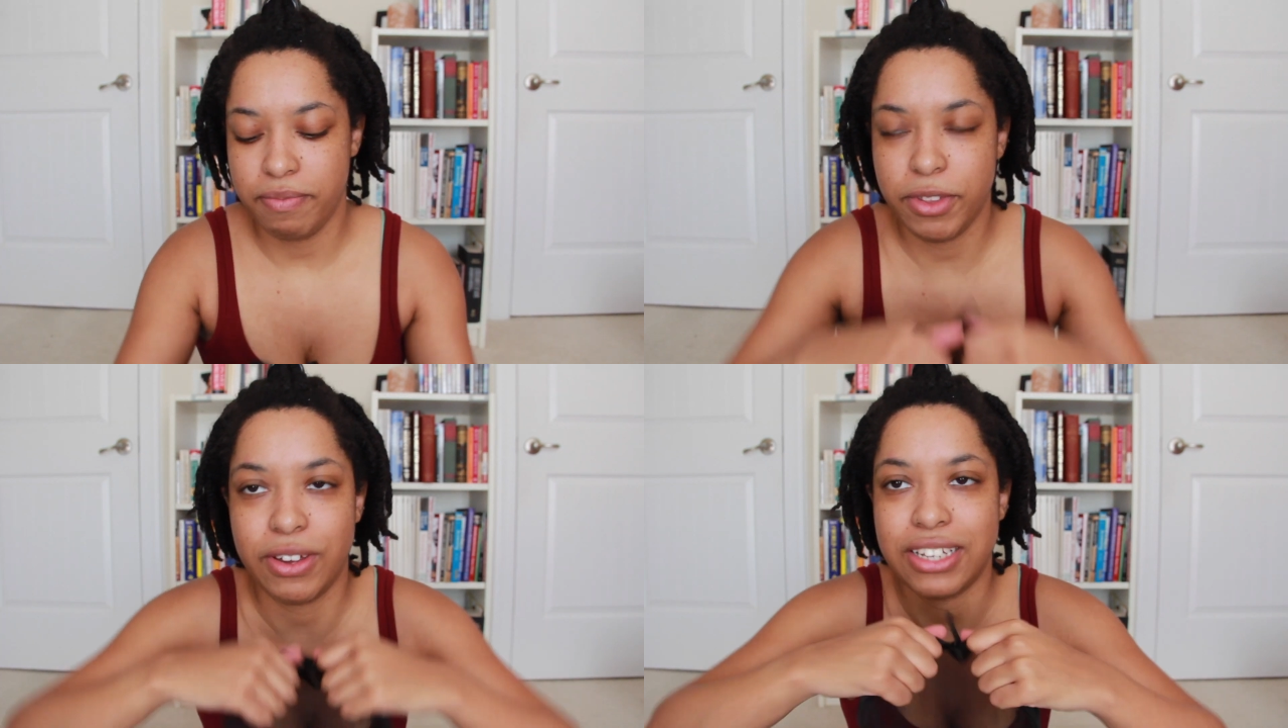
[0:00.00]

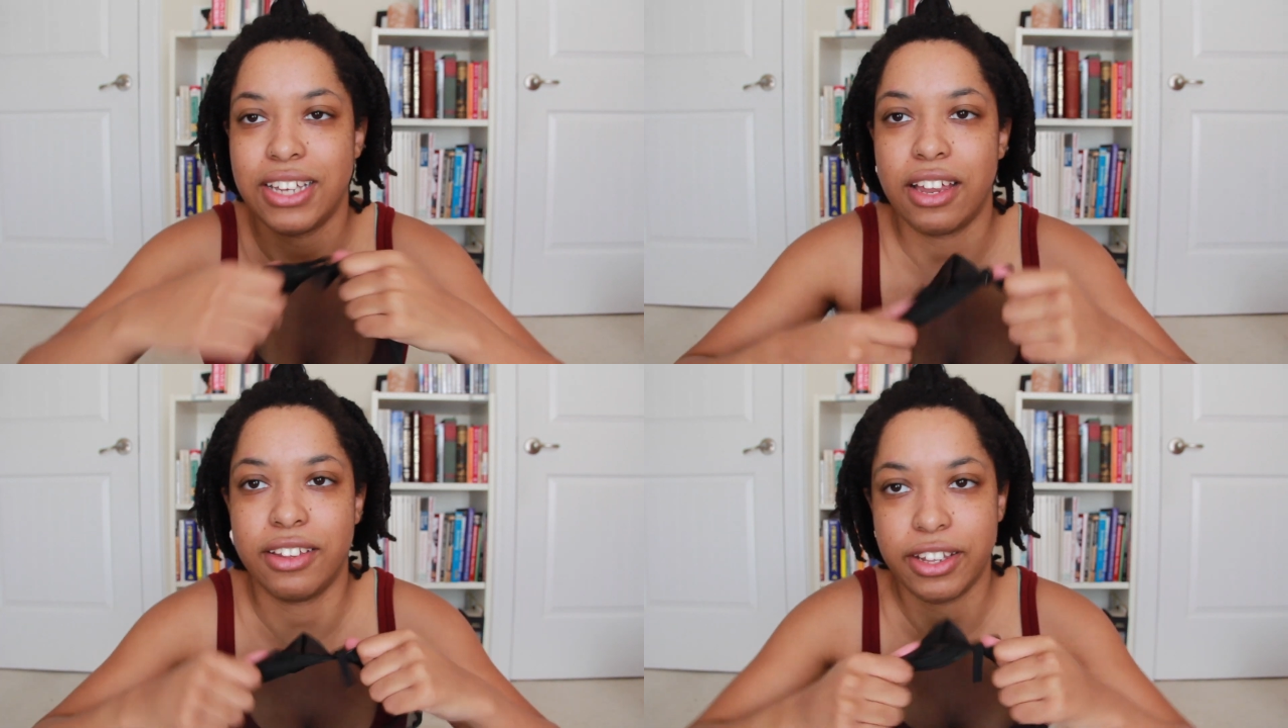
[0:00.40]
You can
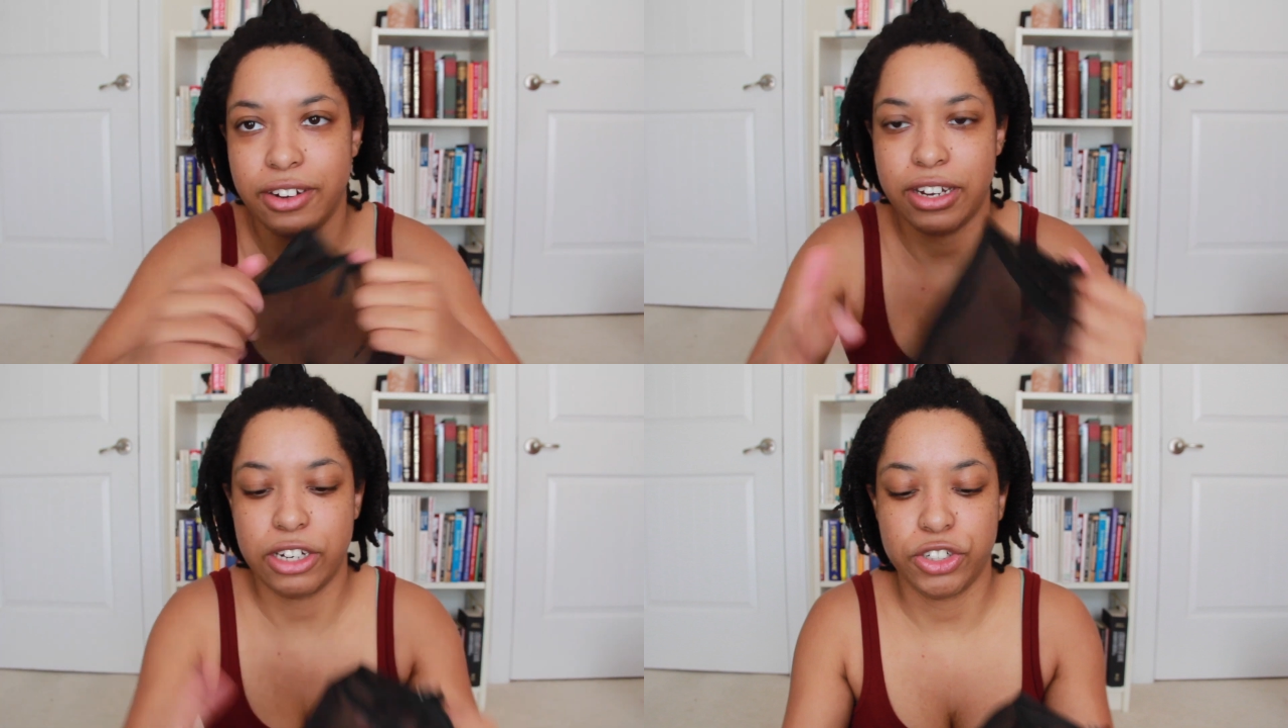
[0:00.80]
tell that
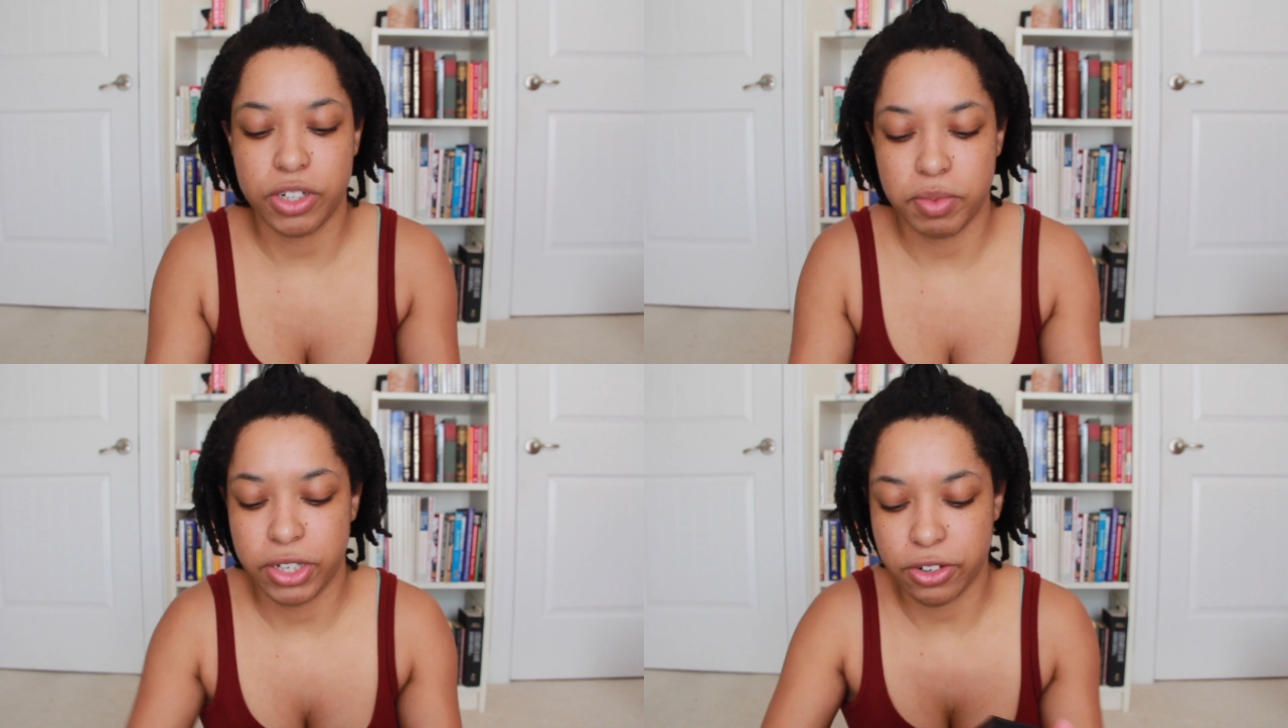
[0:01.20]
they're
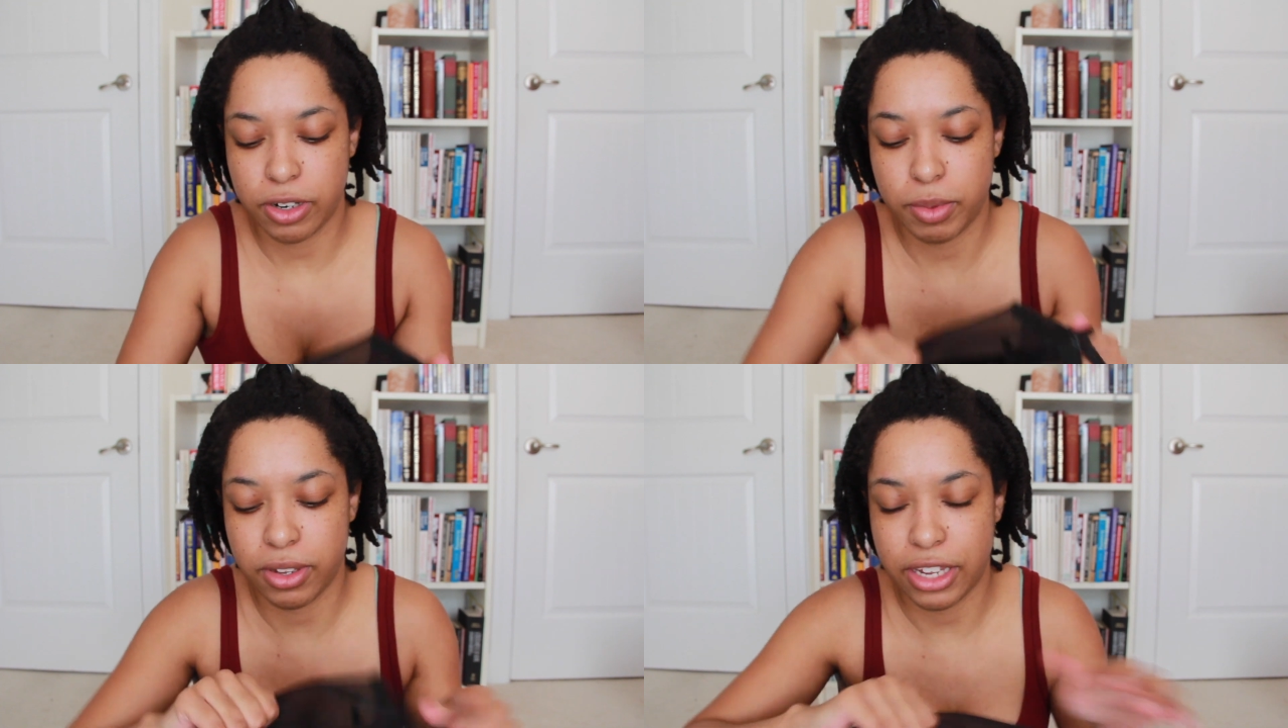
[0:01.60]
extremely
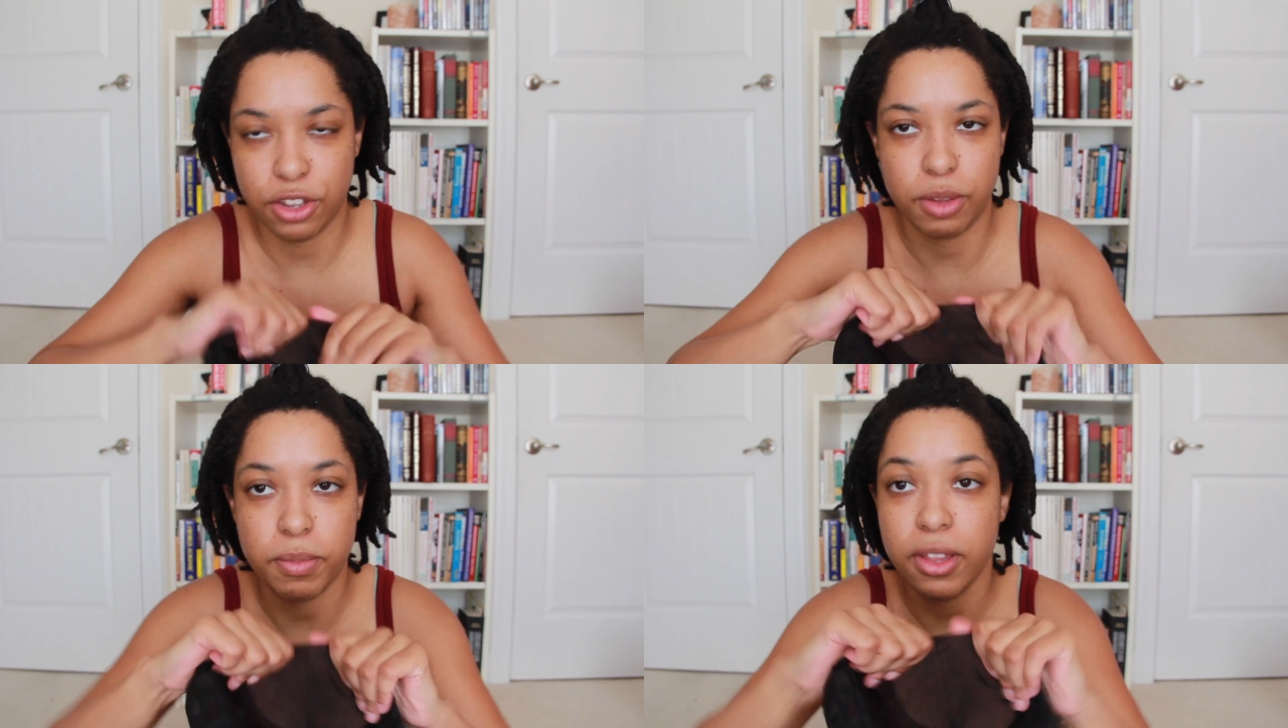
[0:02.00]
durable. Like,
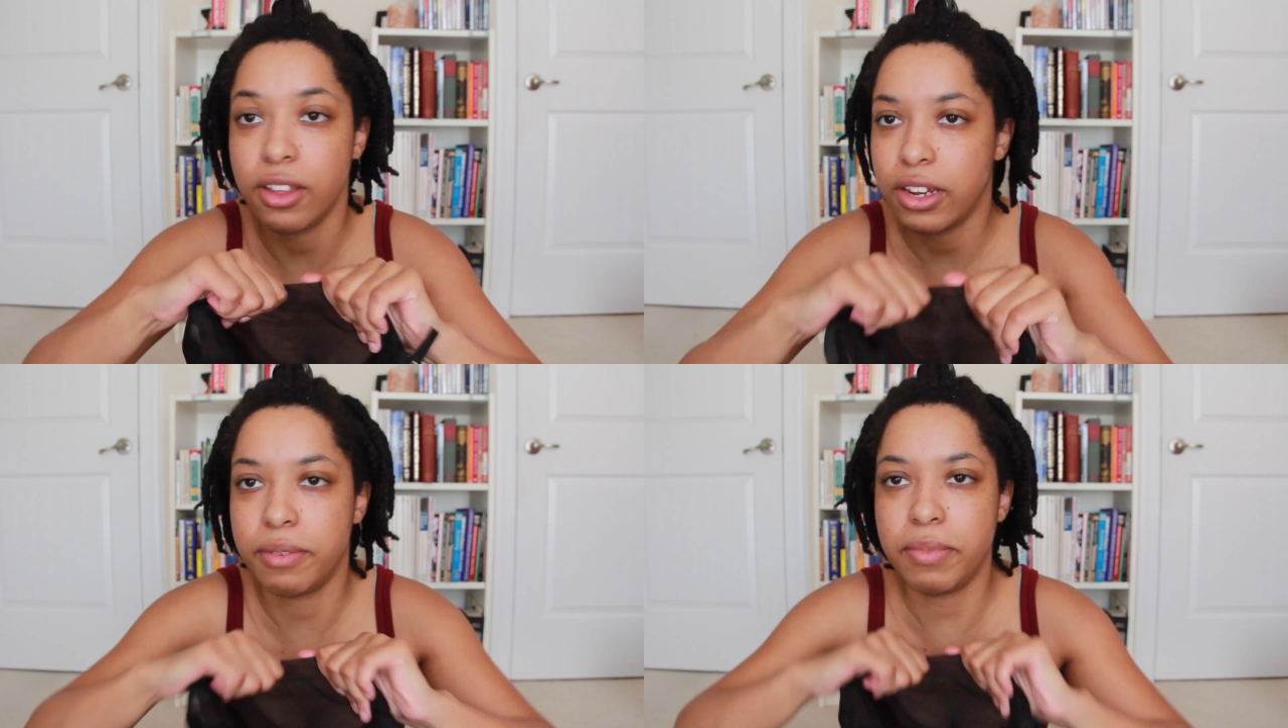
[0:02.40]
you can pull
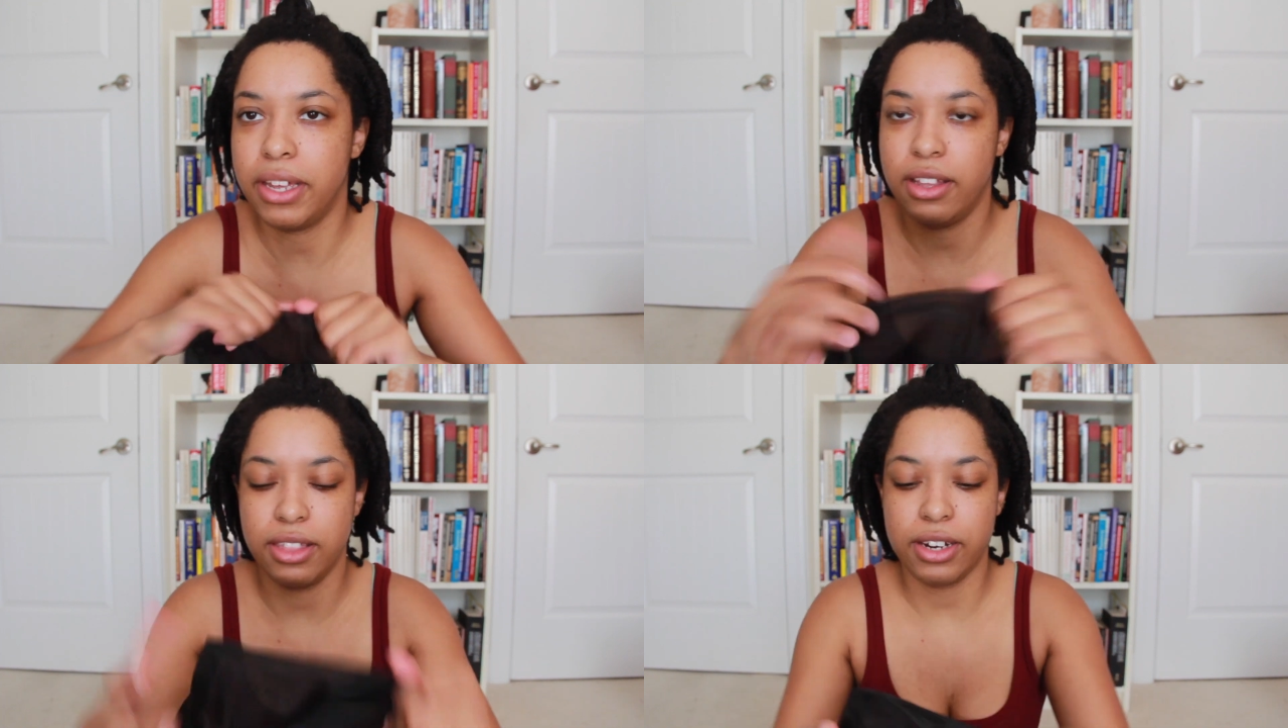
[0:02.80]
on them.
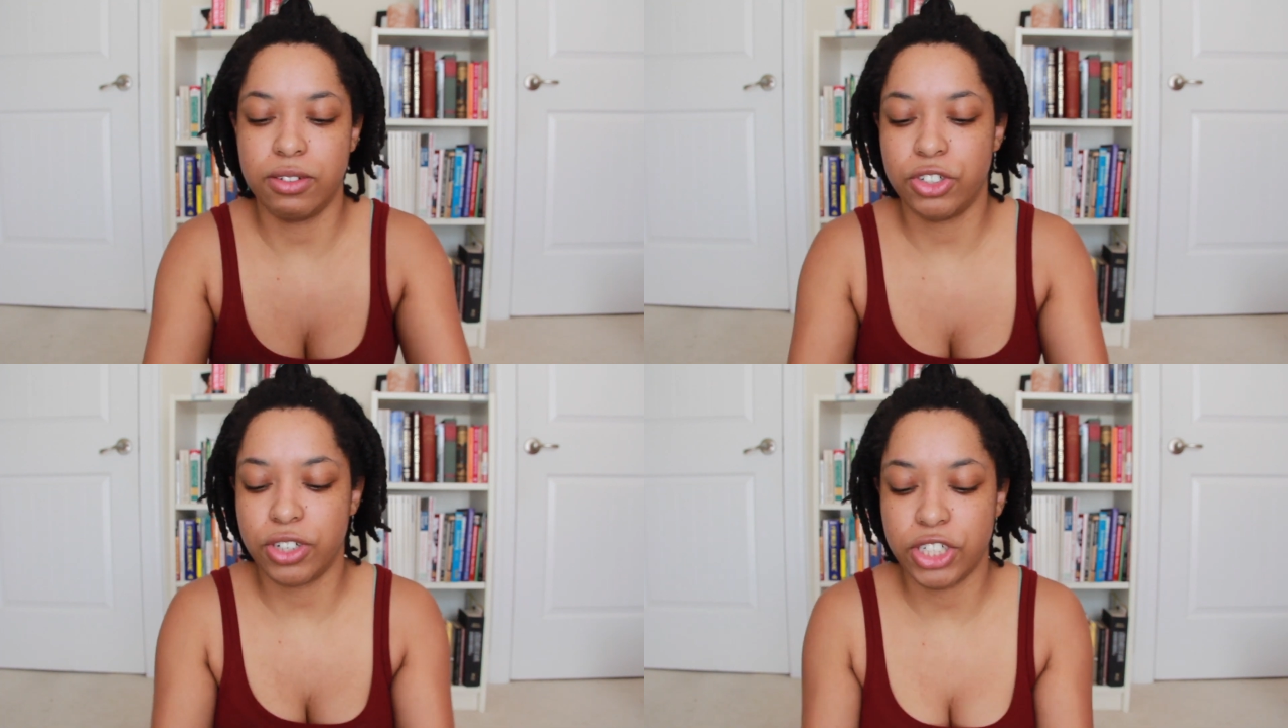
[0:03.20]
They
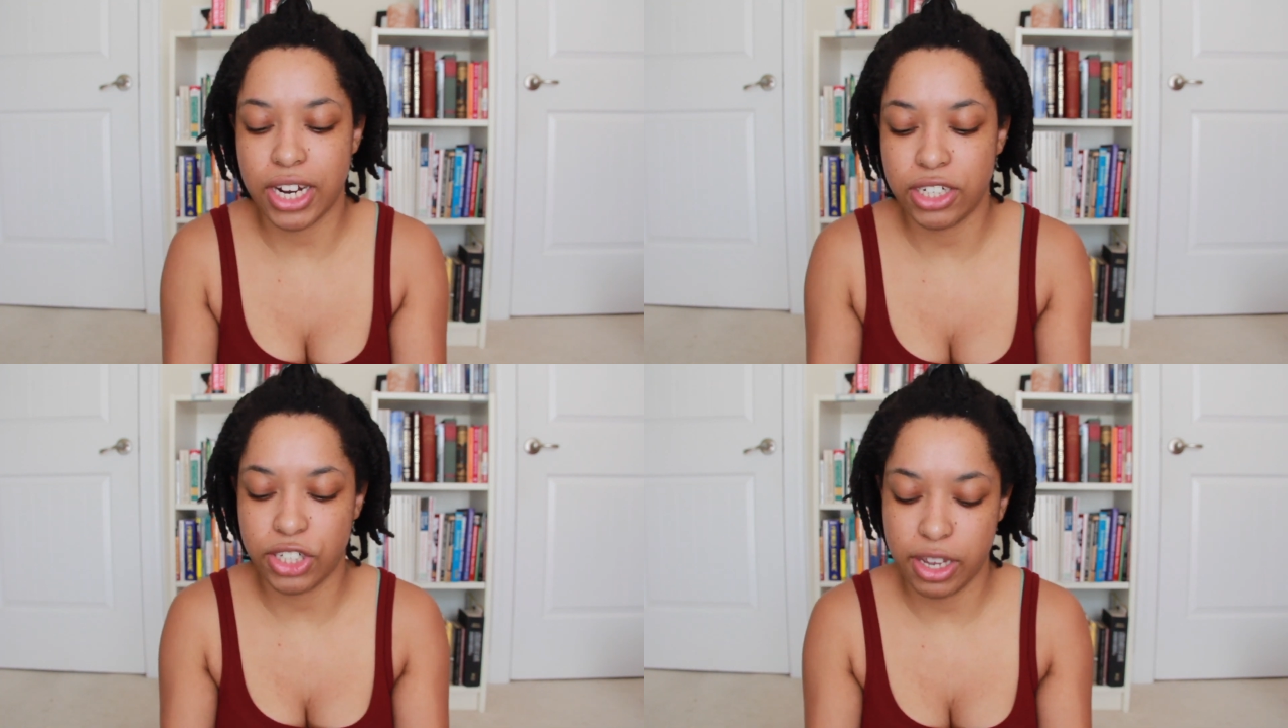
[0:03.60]
don't stretch
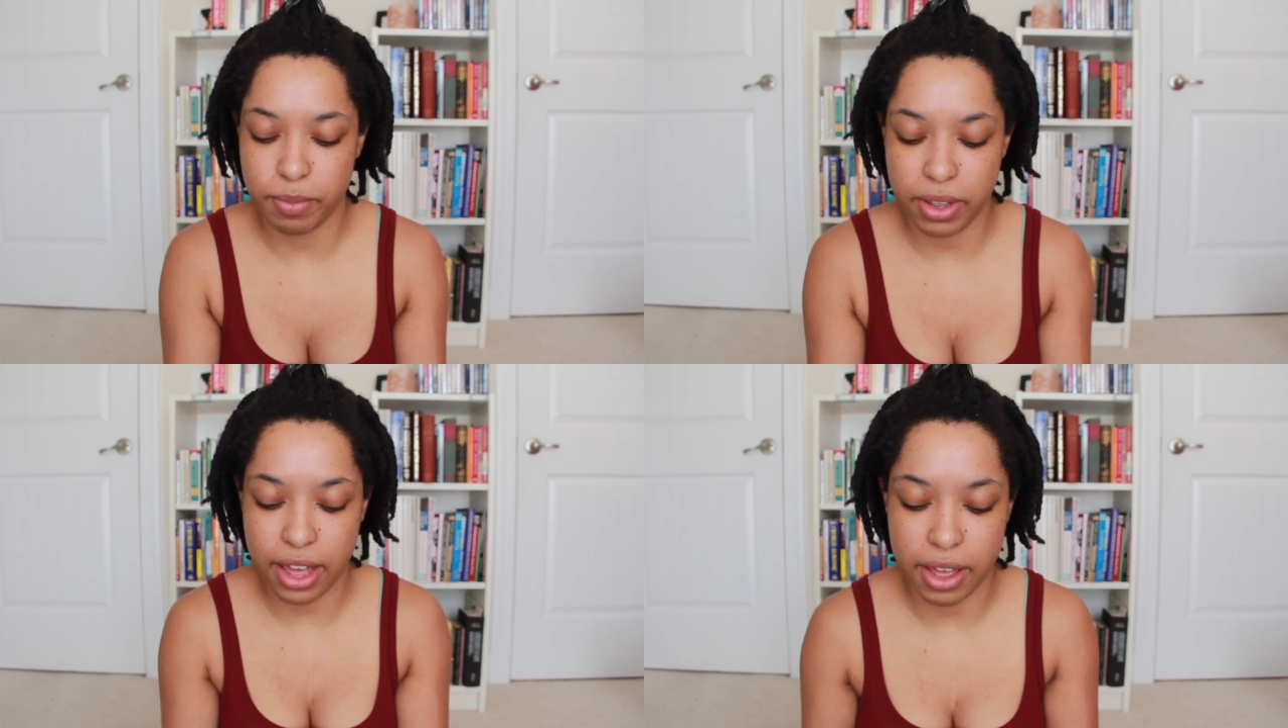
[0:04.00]
out of shape.